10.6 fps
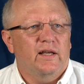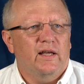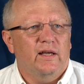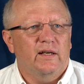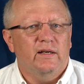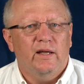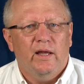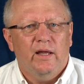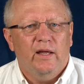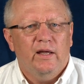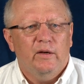And
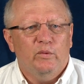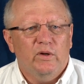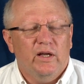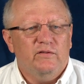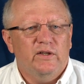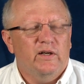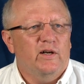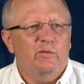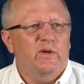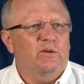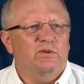we left here and
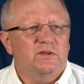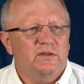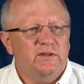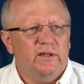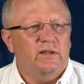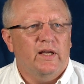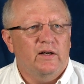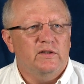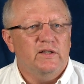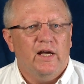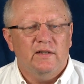everybody was just
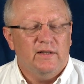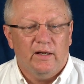energized.